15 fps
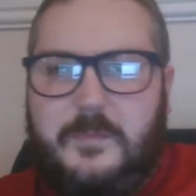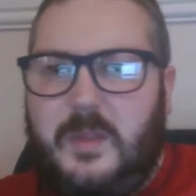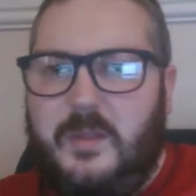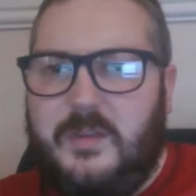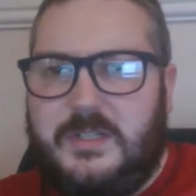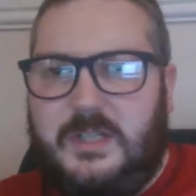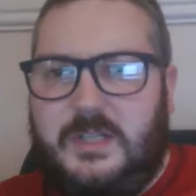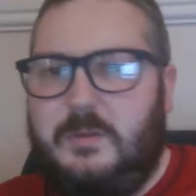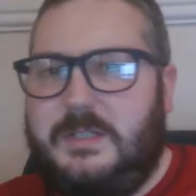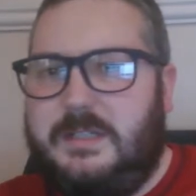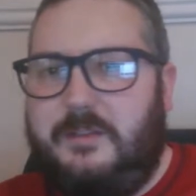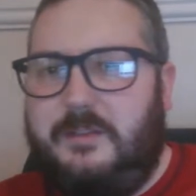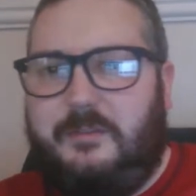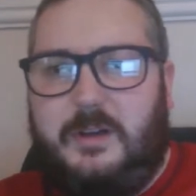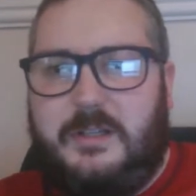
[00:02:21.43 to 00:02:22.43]
There's loads of
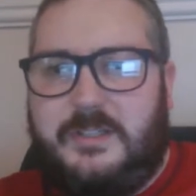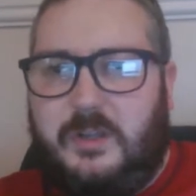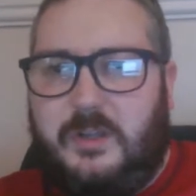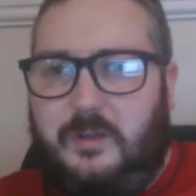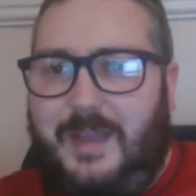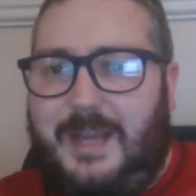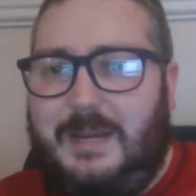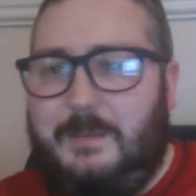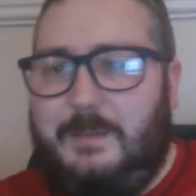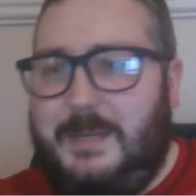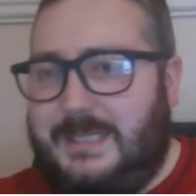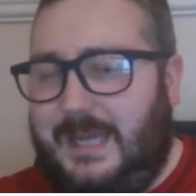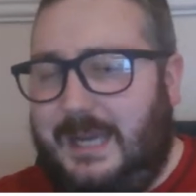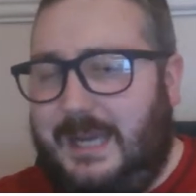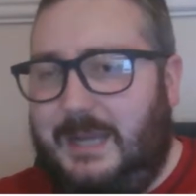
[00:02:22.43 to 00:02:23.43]
different sort of enemy
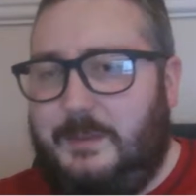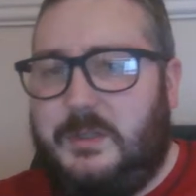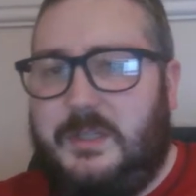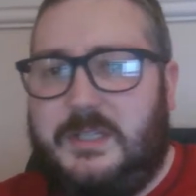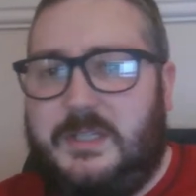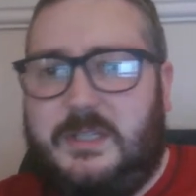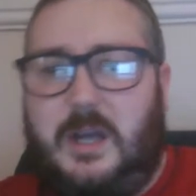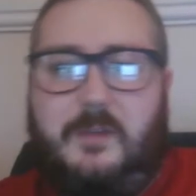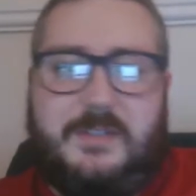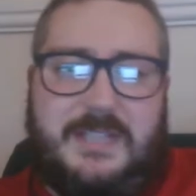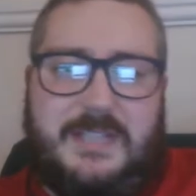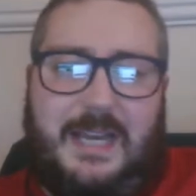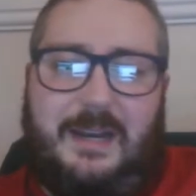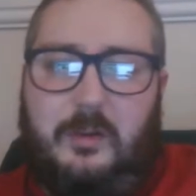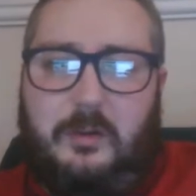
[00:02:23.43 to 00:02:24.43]
types. They start off as
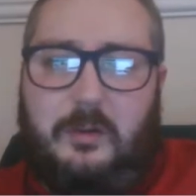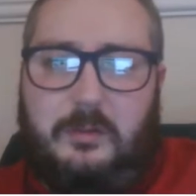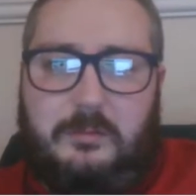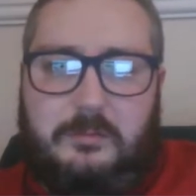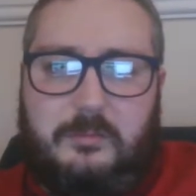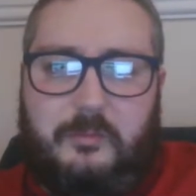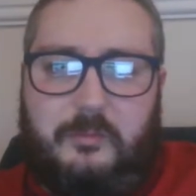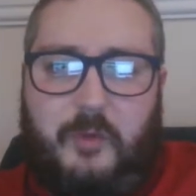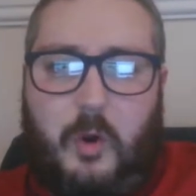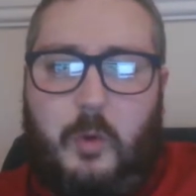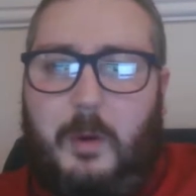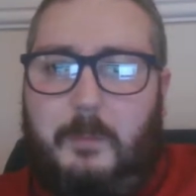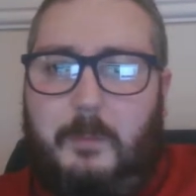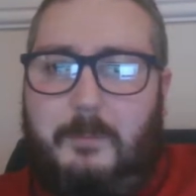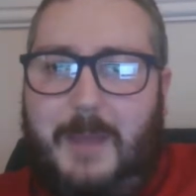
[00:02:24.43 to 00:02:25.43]
like little
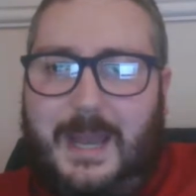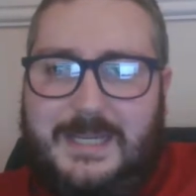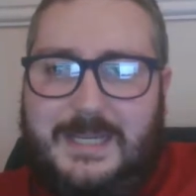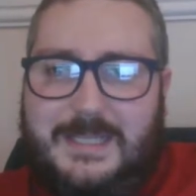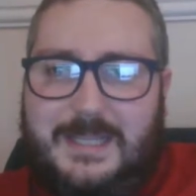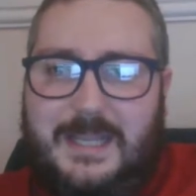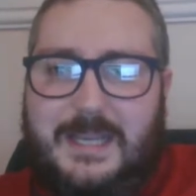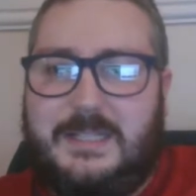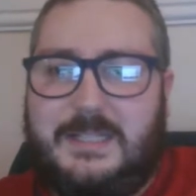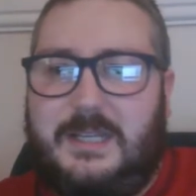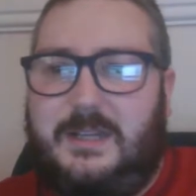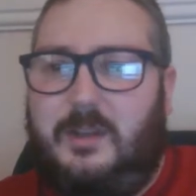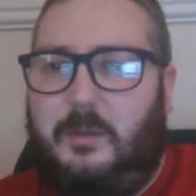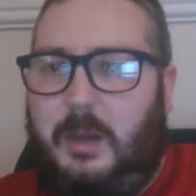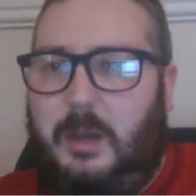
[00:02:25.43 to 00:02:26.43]
robot mice things and
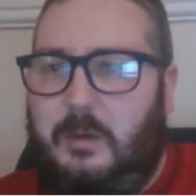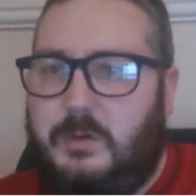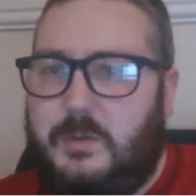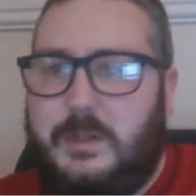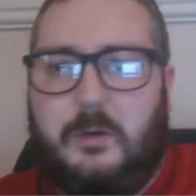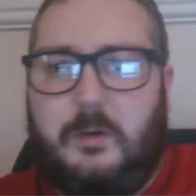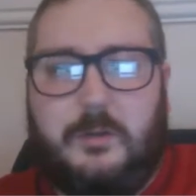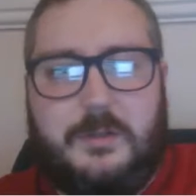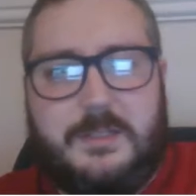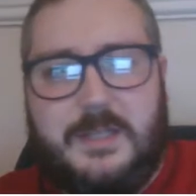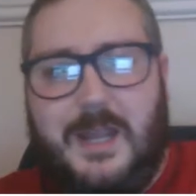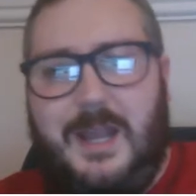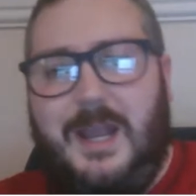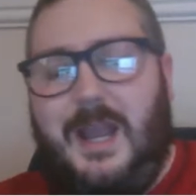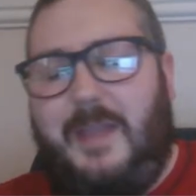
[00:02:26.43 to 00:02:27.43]
little blokes with guns,
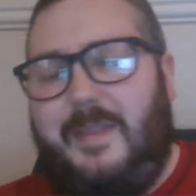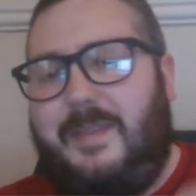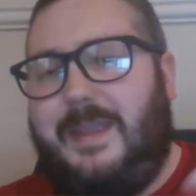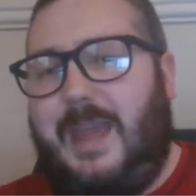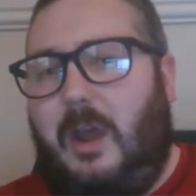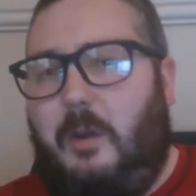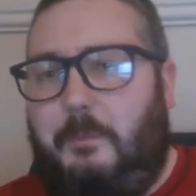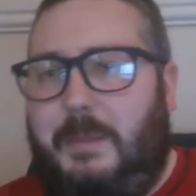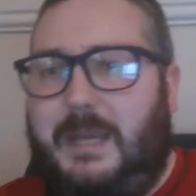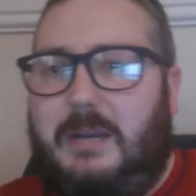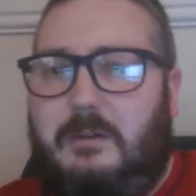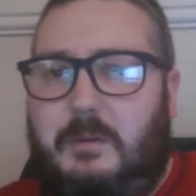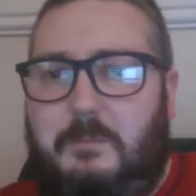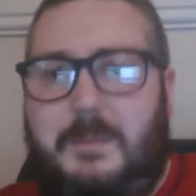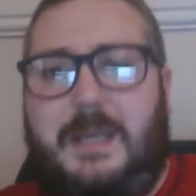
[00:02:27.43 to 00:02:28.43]
and then they get bigger
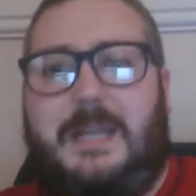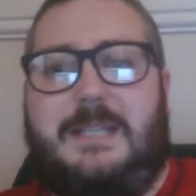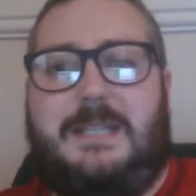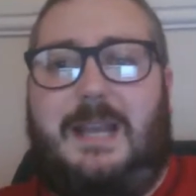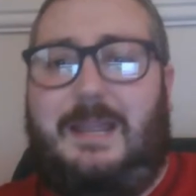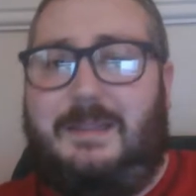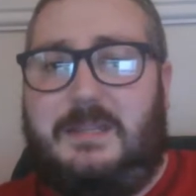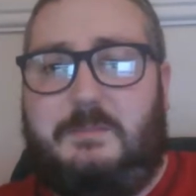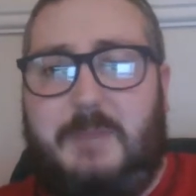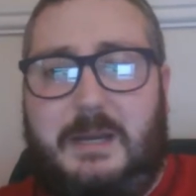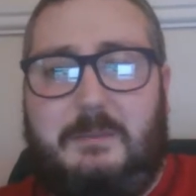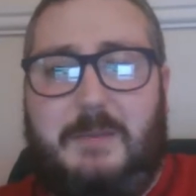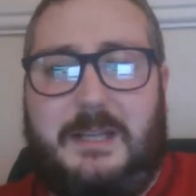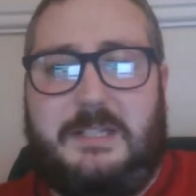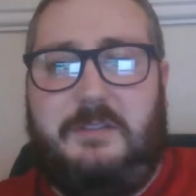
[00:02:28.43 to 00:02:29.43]
and bigger to like these big
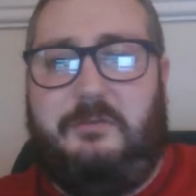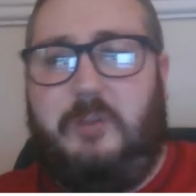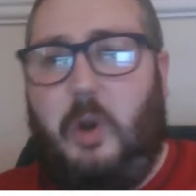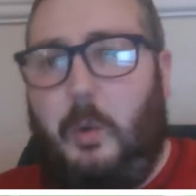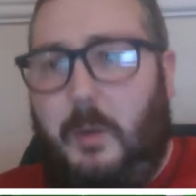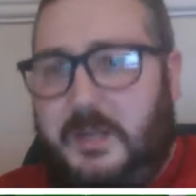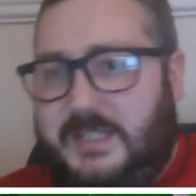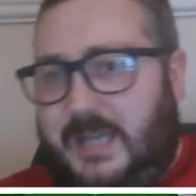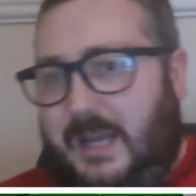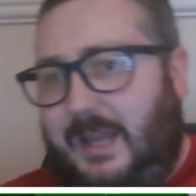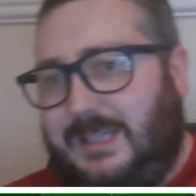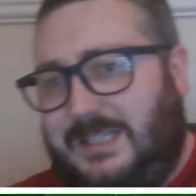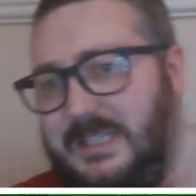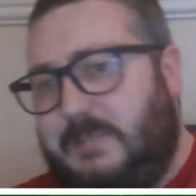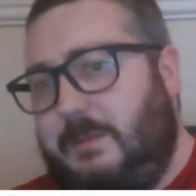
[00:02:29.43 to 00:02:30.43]
massive robots that are
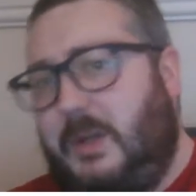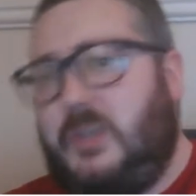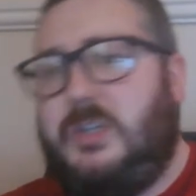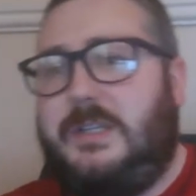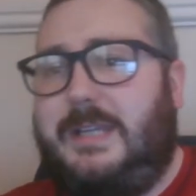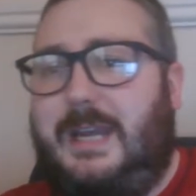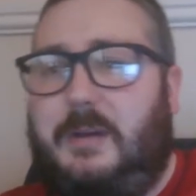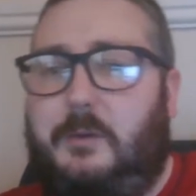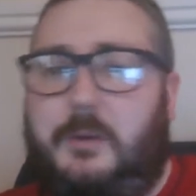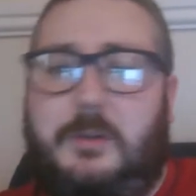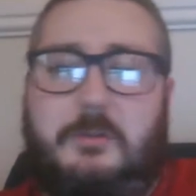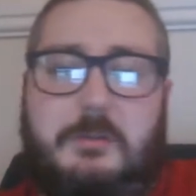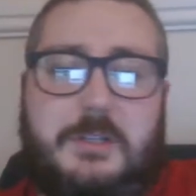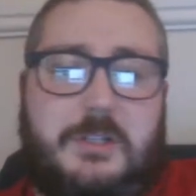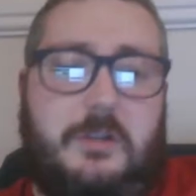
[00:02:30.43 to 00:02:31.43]
like smashing down on
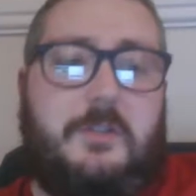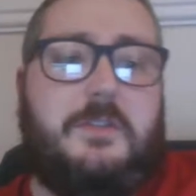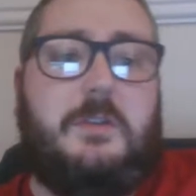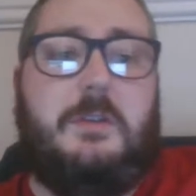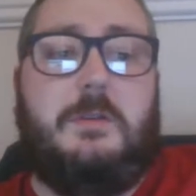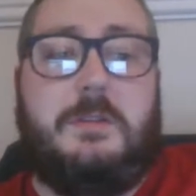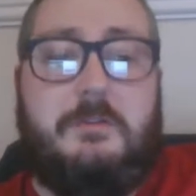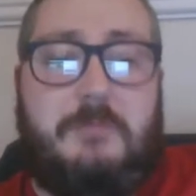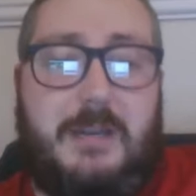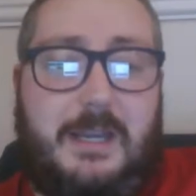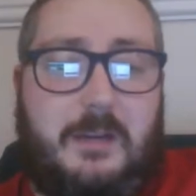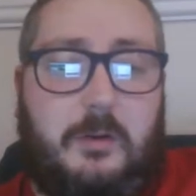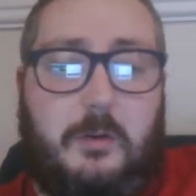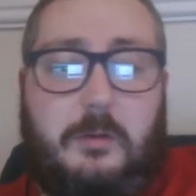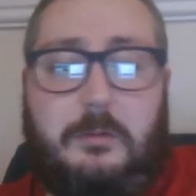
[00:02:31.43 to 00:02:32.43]
you and stuff. So there was a really
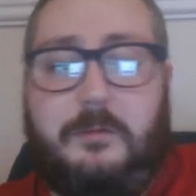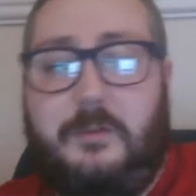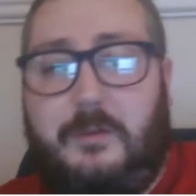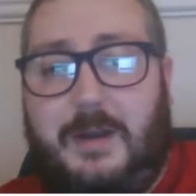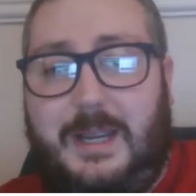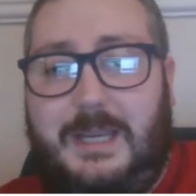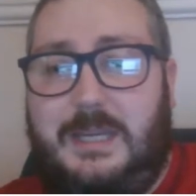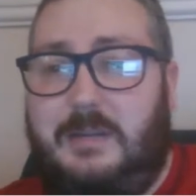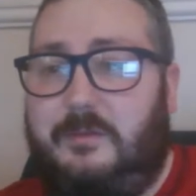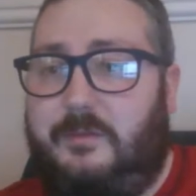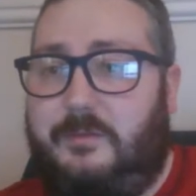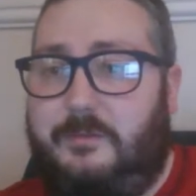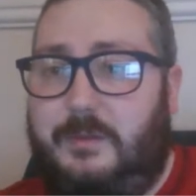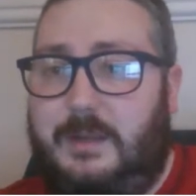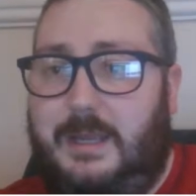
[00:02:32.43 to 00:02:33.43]
cool variety of
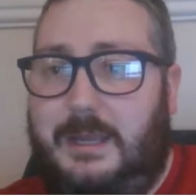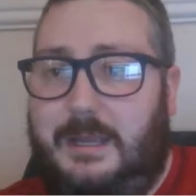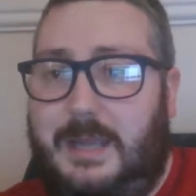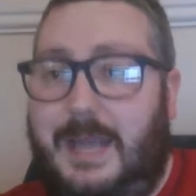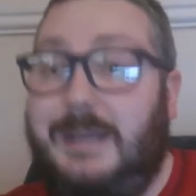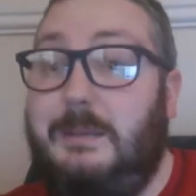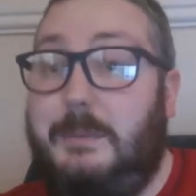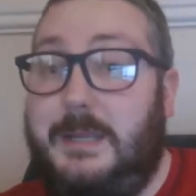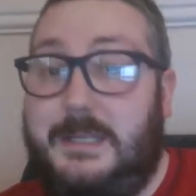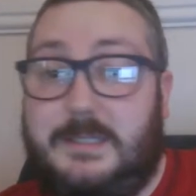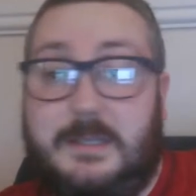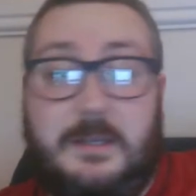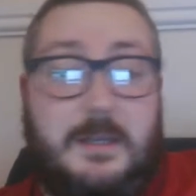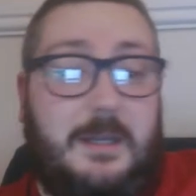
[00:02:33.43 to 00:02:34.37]
enemies.